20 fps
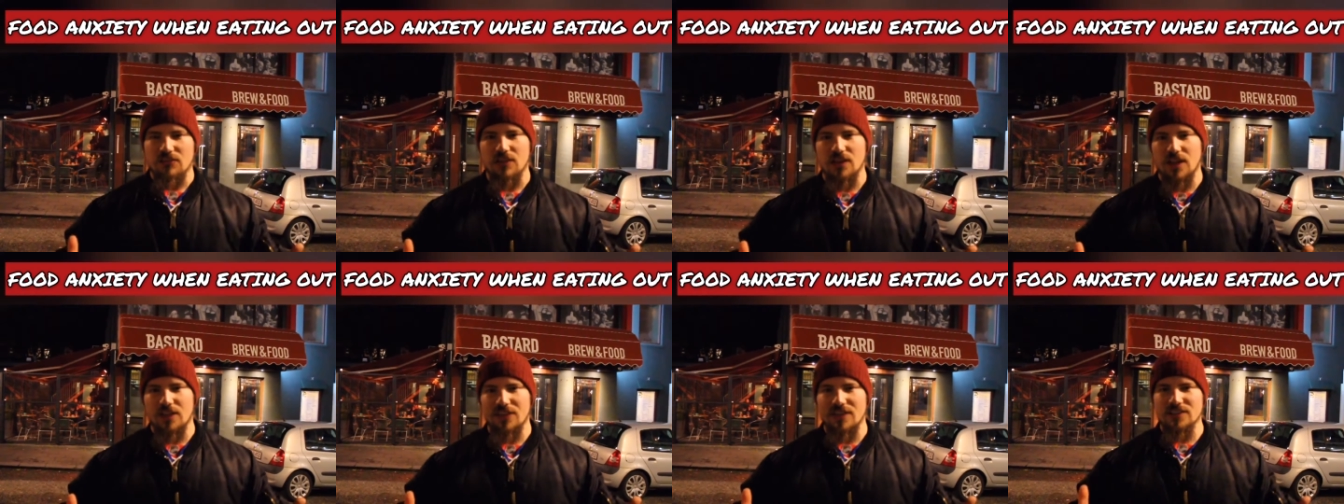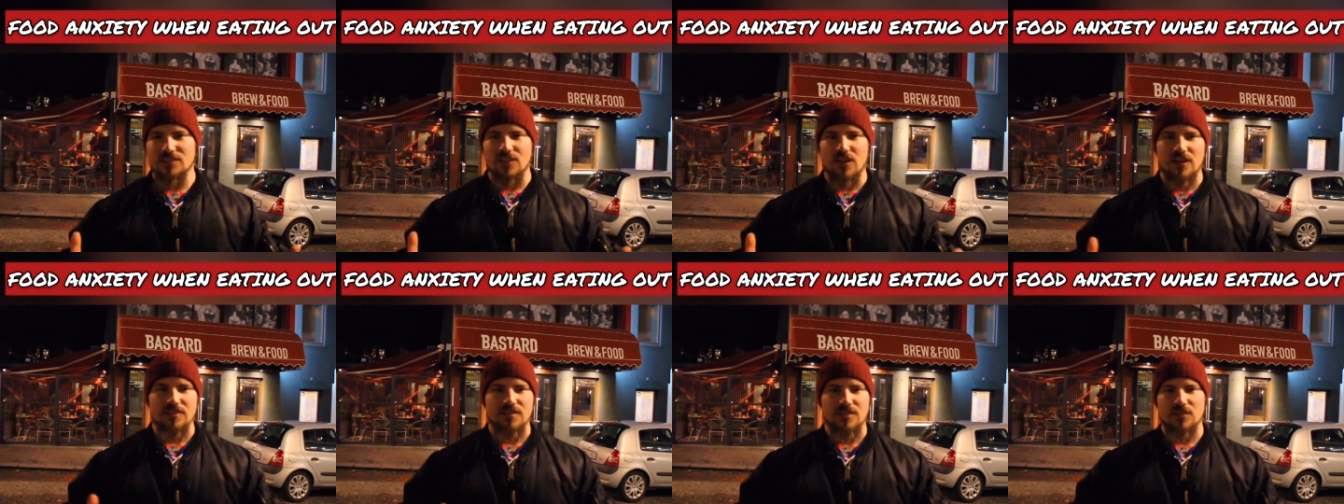really, and the
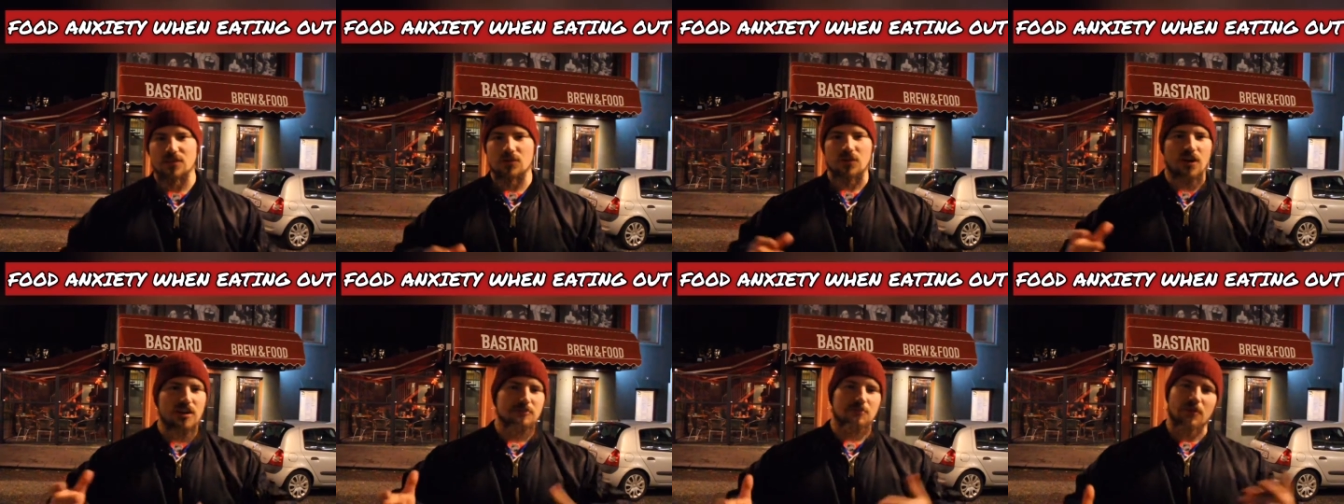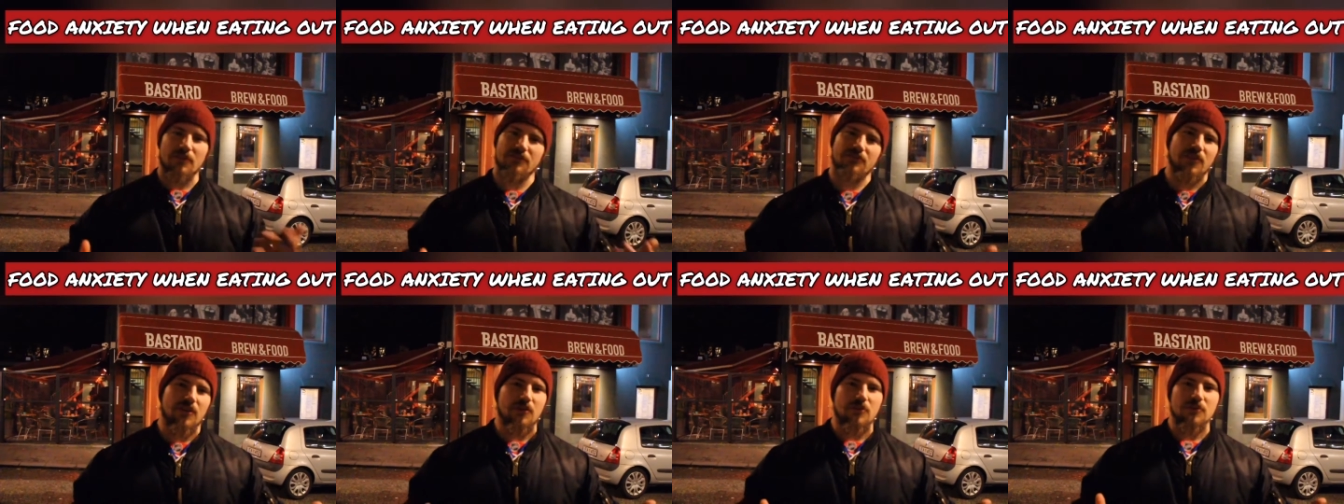anxiety you guys
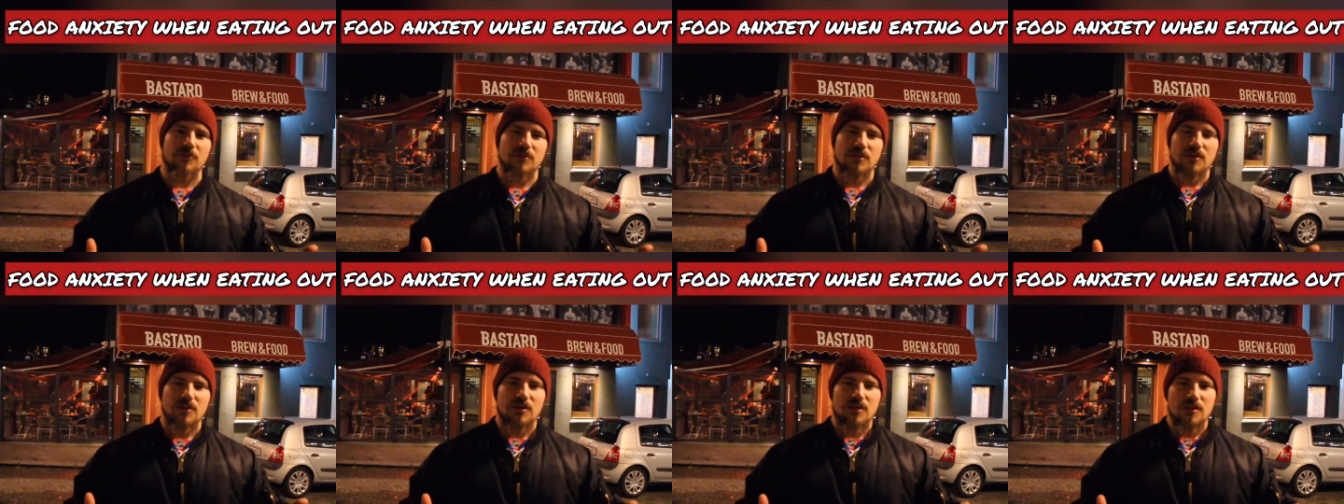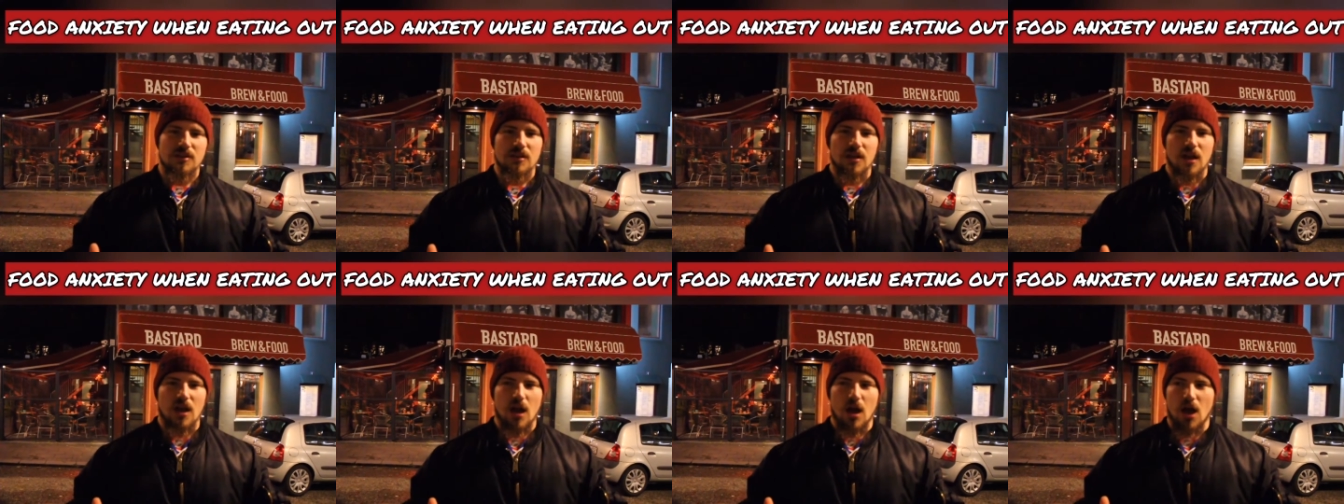might feel
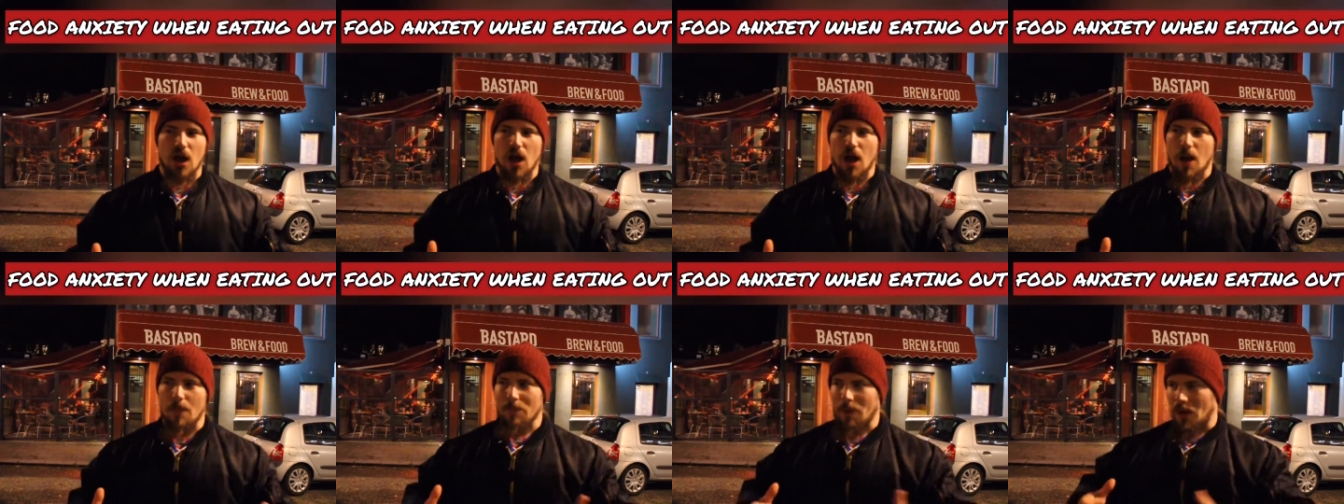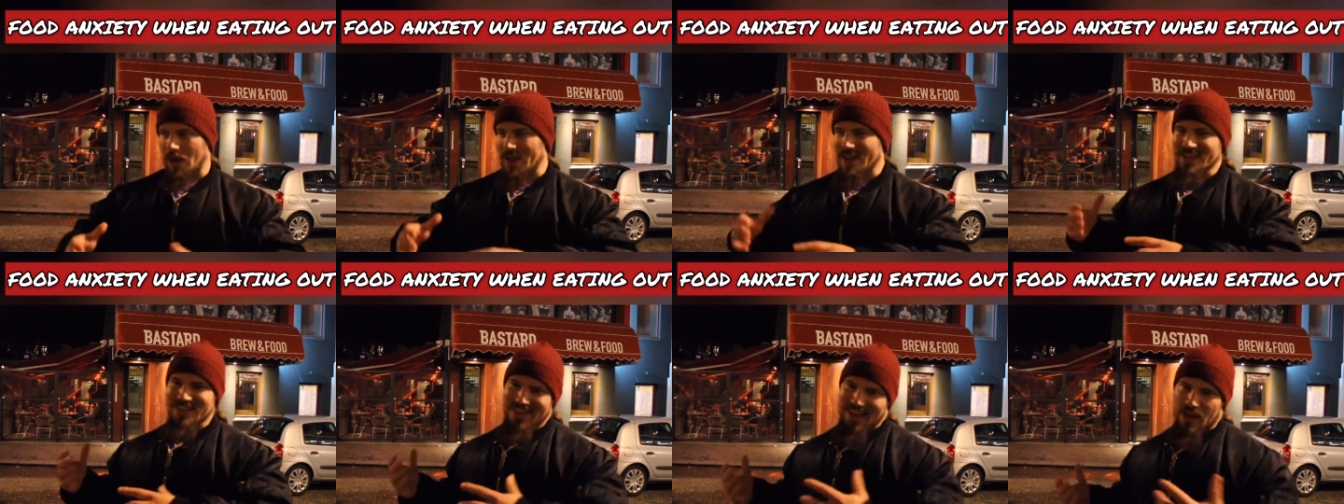
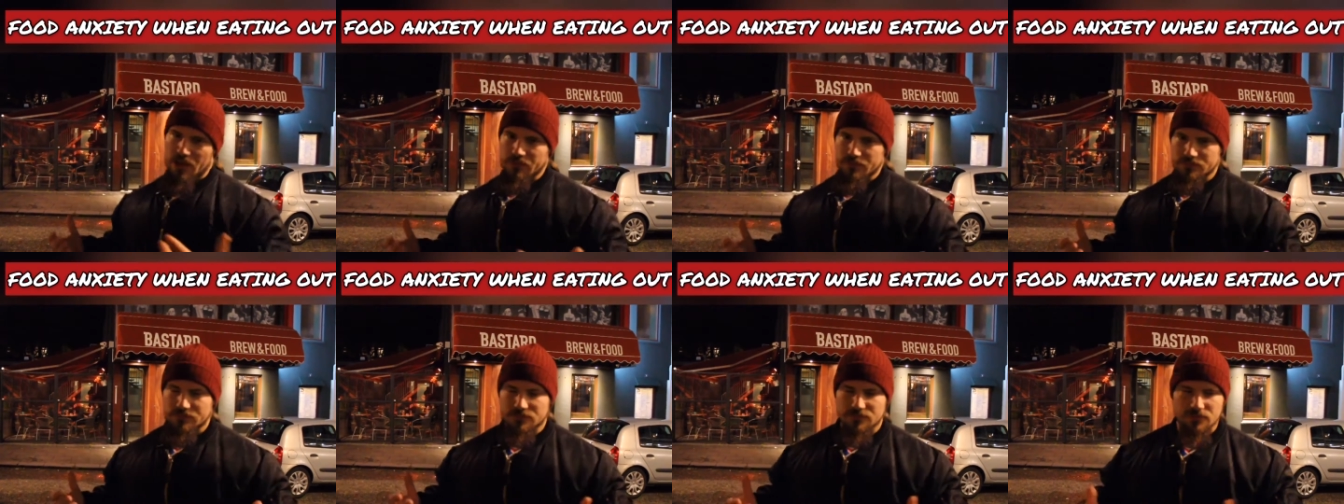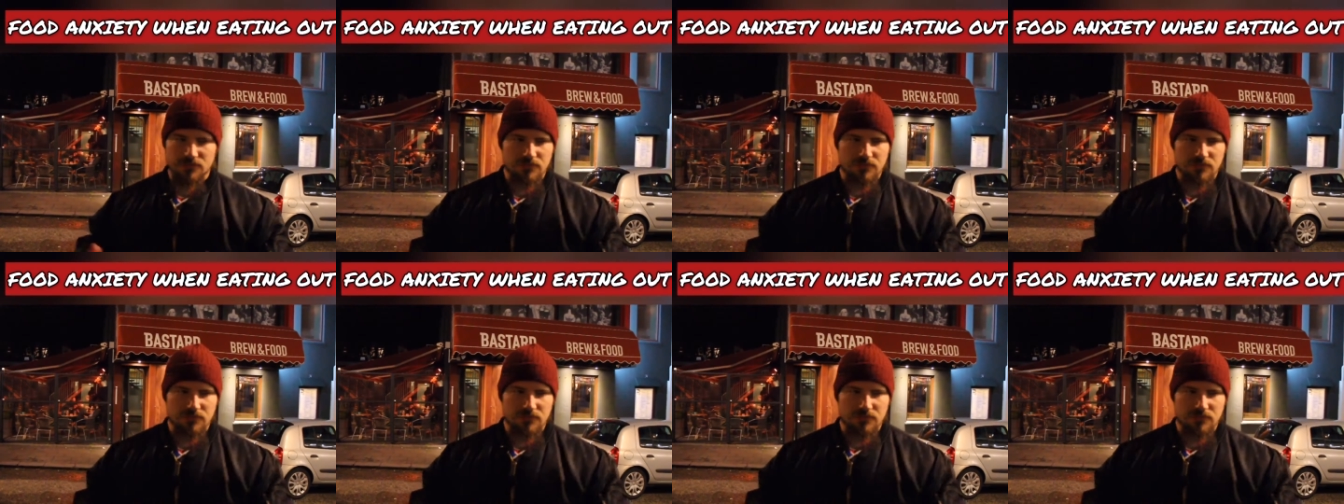about eating out.